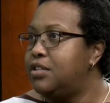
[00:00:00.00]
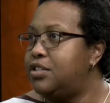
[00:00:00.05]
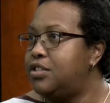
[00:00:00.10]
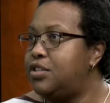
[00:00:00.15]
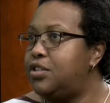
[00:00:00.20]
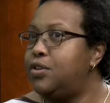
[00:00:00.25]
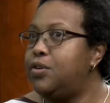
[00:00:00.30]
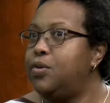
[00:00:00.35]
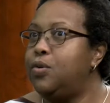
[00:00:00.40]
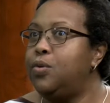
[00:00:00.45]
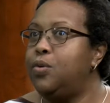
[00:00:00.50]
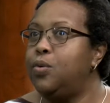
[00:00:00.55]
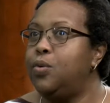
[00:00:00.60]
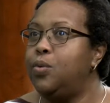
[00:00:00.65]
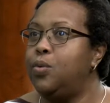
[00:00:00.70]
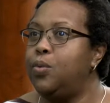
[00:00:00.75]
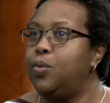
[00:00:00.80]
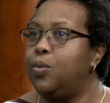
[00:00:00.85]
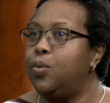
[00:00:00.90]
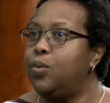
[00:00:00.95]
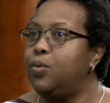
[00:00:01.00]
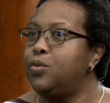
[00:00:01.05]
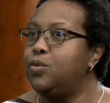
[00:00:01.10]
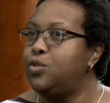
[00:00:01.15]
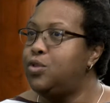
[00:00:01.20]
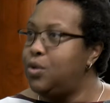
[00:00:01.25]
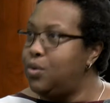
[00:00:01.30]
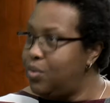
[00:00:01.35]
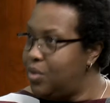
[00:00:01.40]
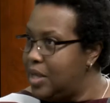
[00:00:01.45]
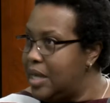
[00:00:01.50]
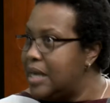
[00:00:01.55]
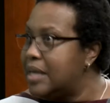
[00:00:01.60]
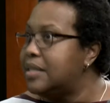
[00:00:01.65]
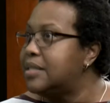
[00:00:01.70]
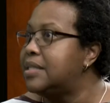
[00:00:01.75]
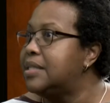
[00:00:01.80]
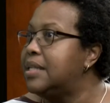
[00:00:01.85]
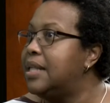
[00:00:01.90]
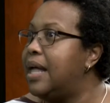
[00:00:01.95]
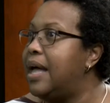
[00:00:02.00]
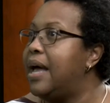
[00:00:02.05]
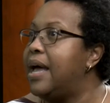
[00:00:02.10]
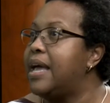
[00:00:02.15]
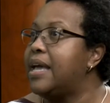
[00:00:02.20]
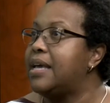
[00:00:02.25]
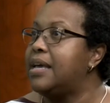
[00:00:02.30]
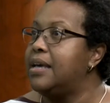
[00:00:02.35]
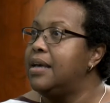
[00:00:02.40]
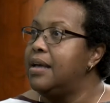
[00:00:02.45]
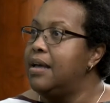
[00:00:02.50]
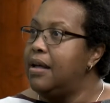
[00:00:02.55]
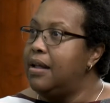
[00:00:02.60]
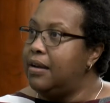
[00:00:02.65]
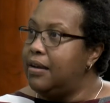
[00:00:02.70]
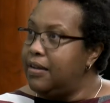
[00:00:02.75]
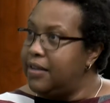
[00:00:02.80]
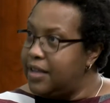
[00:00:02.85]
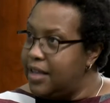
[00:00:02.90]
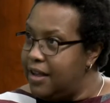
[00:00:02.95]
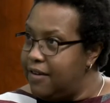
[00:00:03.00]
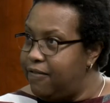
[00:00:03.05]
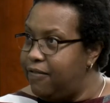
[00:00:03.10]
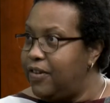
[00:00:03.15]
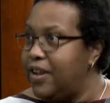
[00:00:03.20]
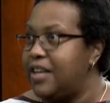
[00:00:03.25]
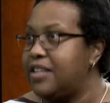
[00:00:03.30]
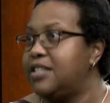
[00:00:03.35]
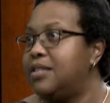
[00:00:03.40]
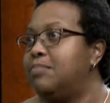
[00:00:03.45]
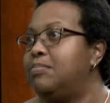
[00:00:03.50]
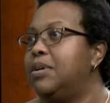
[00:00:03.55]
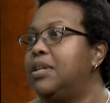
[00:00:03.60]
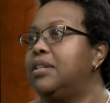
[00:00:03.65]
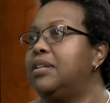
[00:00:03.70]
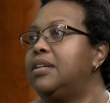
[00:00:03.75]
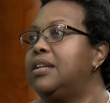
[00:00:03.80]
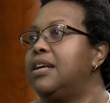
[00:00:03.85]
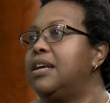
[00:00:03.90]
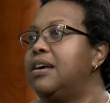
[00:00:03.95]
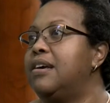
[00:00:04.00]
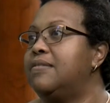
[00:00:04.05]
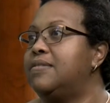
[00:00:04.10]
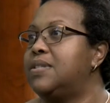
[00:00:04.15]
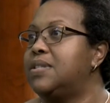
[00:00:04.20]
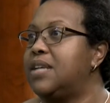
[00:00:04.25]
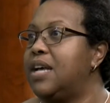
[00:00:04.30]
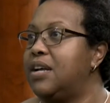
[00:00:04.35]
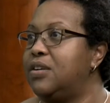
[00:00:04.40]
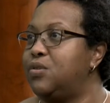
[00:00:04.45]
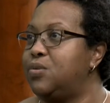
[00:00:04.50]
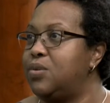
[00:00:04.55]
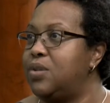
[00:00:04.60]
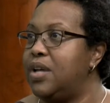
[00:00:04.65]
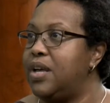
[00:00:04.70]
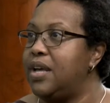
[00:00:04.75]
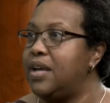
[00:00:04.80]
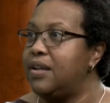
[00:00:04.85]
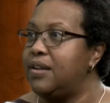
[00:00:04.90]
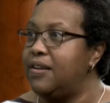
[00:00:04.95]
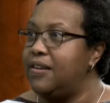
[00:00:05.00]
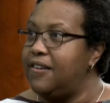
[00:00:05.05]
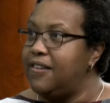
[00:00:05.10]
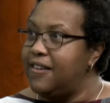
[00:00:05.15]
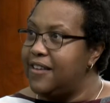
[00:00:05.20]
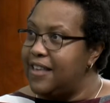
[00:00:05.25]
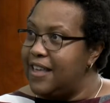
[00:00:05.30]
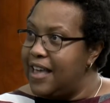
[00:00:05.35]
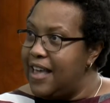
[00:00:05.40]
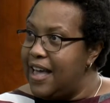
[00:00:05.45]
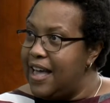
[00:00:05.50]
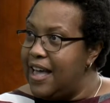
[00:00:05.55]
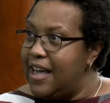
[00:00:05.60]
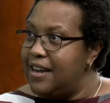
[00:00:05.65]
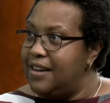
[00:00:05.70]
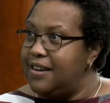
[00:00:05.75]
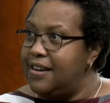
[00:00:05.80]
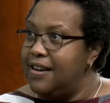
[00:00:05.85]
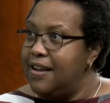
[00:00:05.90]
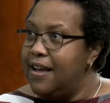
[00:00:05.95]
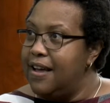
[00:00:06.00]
to do things like look at flexibility of scheduling, look at,